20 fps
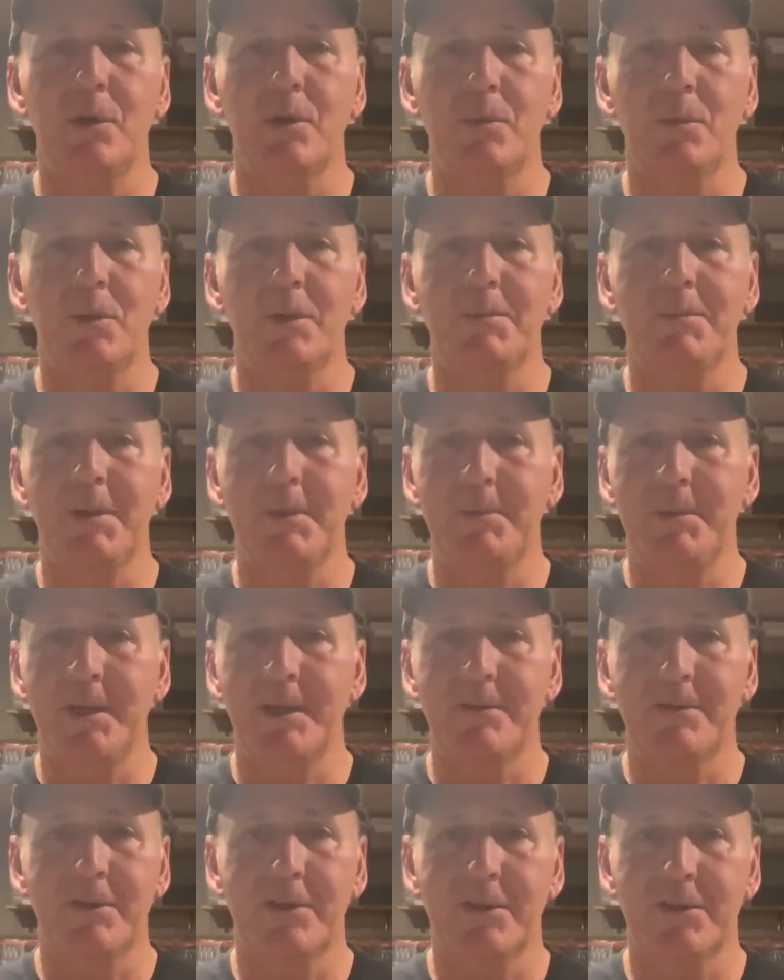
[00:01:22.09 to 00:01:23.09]
on one maybe
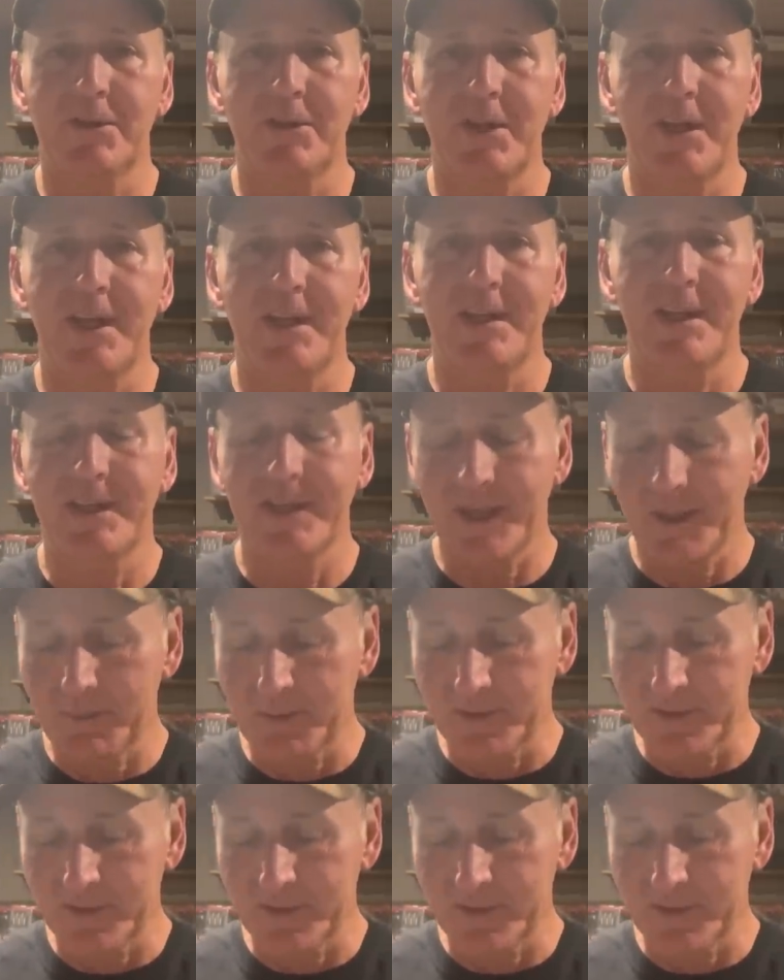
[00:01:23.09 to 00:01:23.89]
every other day, that type of